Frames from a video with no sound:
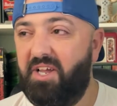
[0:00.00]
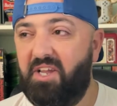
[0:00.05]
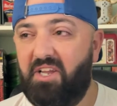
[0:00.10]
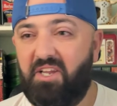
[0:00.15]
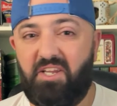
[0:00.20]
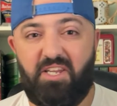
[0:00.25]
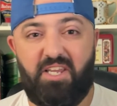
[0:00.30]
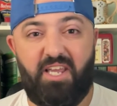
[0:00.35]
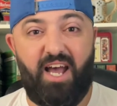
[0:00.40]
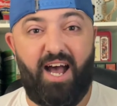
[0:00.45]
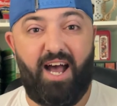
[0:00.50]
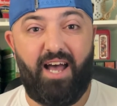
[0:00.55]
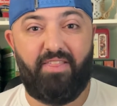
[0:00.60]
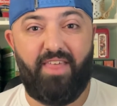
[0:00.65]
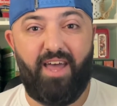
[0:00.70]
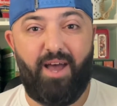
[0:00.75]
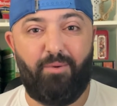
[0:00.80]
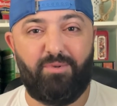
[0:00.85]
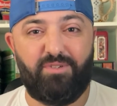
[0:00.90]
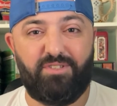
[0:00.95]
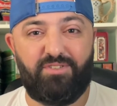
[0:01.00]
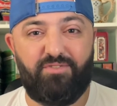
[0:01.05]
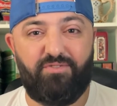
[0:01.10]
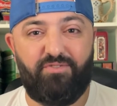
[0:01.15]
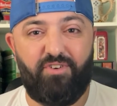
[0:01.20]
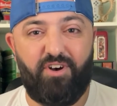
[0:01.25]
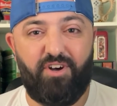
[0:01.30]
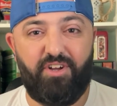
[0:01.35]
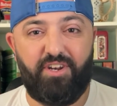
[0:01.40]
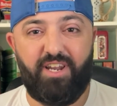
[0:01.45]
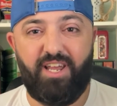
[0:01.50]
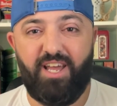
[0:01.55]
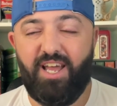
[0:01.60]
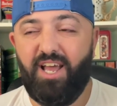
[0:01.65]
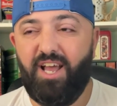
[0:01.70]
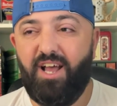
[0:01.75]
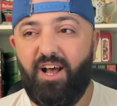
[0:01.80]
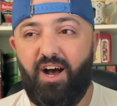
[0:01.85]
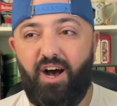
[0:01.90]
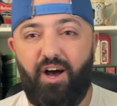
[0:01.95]
God, that was fun.
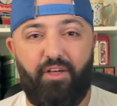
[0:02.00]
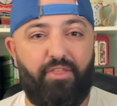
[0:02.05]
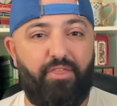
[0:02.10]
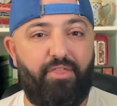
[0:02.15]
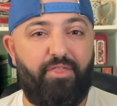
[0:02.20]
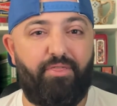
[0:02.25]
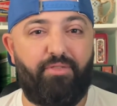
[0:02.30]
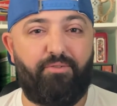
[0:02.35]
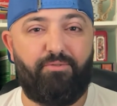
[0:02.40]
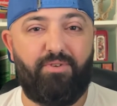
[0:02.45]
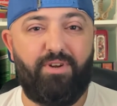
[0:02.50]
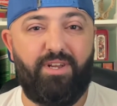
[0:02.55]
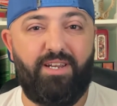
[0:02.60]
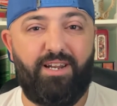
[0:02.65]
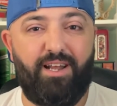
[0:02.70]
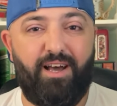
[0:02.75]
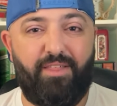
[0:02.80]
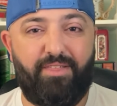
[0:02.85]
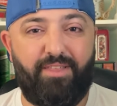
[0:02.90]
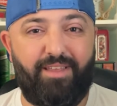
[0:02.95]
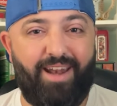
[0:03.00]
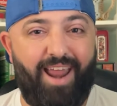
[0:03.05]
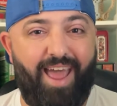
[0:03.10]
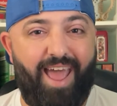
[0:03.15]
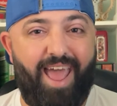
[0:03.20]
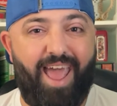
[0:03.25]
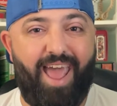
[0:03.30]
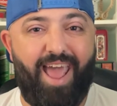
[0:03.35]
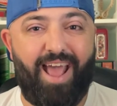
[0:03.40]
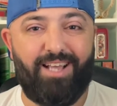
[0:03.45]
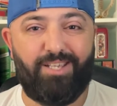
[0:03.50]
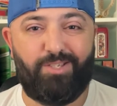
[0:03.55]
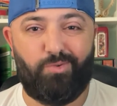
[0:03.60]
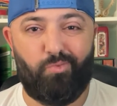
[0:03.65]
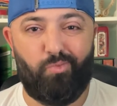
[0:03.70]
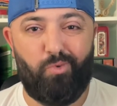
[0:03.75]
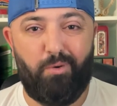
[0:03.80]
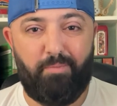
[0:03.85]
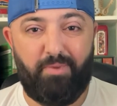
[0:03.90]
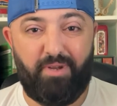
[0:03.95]
A 3-0 ass
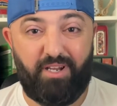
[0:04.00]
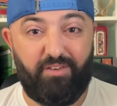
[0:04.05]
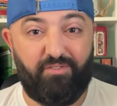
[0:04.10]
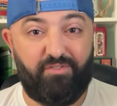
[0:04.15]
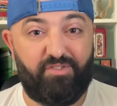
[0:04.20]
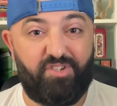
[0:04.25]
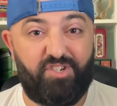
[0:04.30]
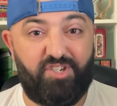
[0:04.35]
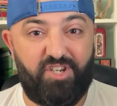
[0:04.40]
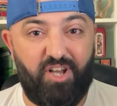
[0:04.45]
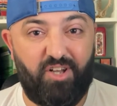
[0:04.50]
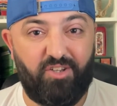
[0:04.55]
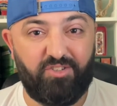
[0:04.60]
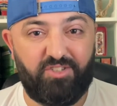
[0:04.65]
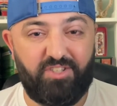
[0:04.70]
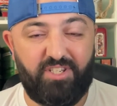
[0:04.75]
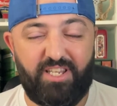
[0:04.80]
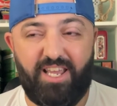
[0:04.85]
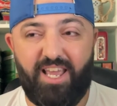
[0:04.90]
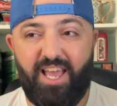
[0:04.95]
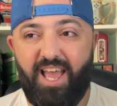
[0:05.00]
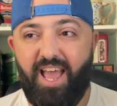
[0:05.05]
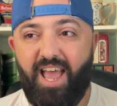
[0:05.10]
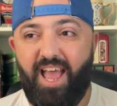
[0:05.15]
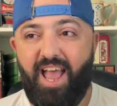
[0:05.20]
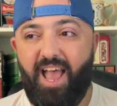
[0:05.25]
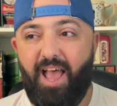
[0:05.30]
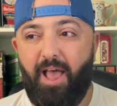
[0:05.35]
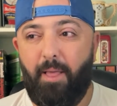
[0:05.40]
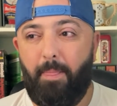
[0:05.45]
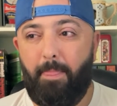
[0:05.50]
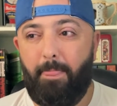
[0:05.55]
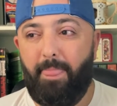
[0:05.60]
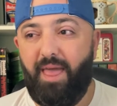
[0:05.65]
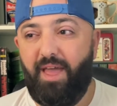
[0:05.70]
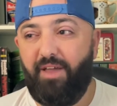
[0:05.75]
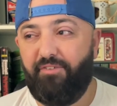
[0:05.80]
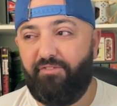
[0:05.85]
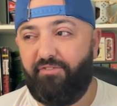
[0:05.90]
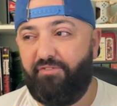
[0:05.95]
whooping of Chelsea.
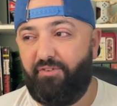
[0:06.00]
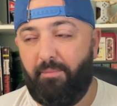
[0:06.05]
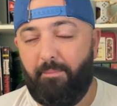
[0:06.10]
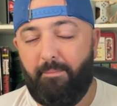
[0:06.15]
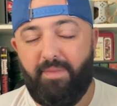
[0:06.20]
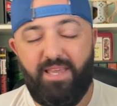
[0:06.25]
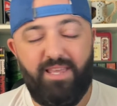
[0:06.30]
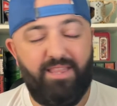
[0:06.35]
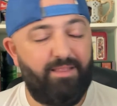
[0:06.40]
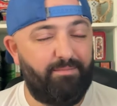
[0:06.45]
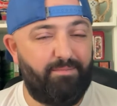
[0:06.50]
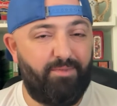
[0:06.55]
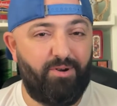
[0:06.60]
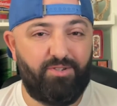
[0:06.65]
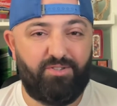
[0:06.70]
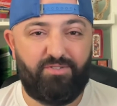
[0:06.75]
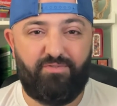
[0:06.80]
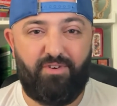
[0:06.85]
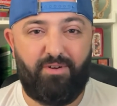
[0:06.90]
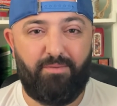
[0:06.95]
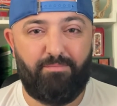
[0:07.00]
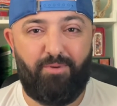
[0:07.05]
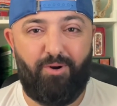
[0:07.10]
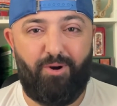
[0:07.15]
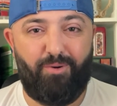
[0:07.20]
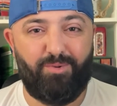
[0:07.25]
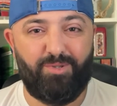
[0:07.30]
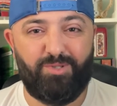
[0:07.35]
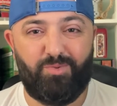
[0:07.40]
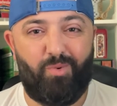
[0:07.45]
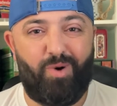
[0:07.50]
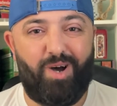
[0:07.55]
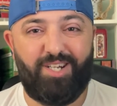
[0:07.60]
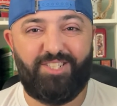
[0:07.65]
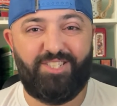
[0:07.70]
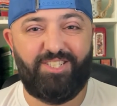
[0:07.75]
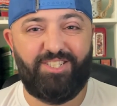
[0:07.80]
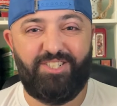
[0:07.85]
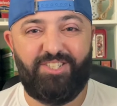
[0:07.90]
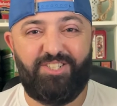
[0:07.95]
For me, the most fun part was
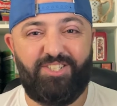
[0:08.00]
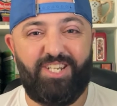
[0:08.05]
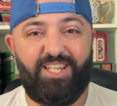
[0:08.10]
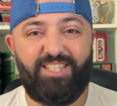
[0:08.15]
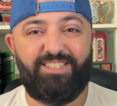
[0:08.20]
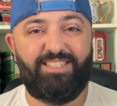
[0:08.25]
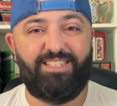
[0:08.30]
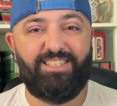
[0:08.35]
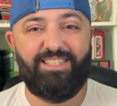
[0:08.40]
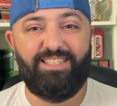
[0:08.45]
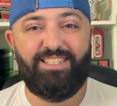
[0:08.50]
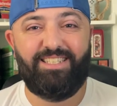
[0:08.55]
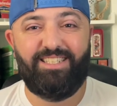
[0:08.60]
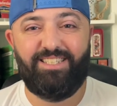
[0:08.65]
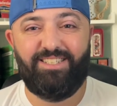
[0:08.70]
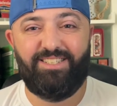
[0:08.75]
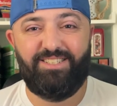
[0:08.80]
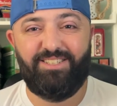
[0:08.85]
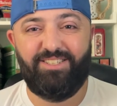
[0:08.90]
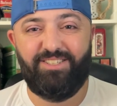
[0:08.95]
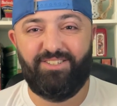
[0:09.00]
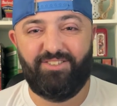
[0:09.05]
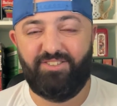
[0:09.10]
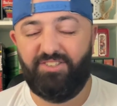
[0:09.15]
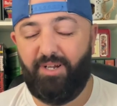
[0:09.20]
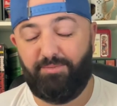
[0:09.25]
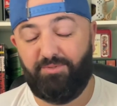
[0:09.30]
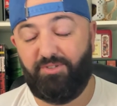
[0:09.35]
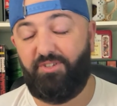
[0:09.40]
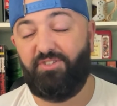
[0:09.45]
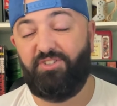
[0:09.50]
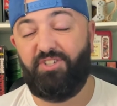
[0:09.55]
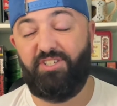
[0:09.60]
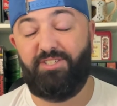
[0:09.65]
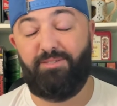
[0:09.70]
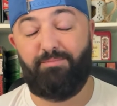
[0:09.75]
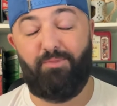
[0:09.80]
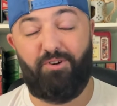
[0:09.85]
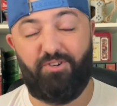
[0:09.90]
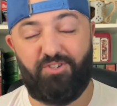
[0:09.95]
watching Jesse
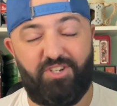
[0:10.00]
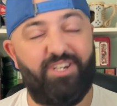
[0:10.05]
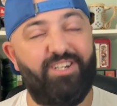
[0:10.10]
Marsh